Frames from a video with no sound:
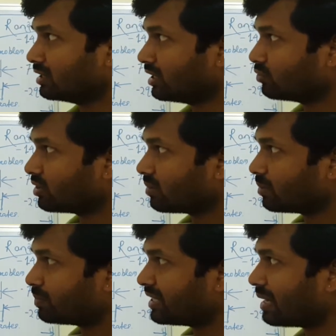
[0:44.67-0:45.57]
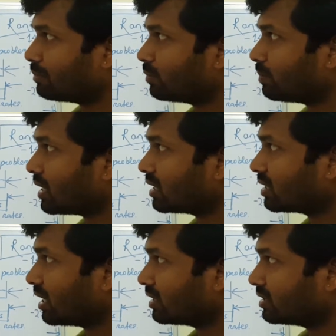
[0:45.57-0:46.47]
then we have a preamble
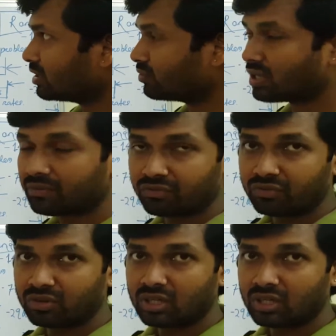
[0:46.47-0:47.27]
part, and then we have